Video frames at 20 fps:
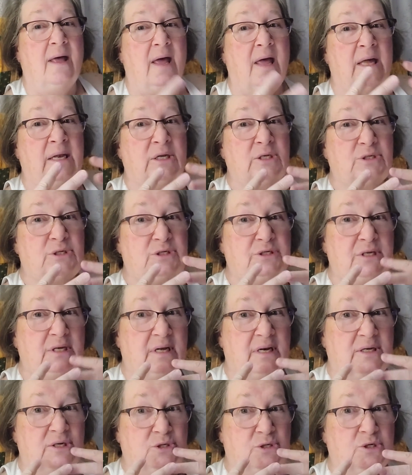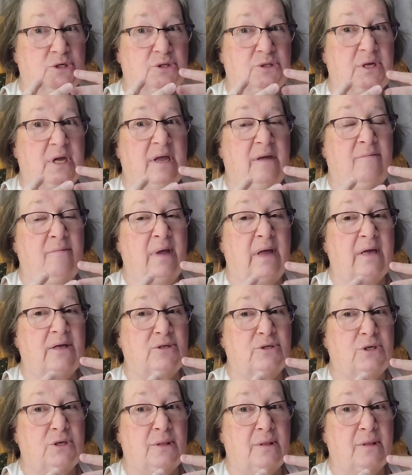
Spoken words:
And instead of just keeping it to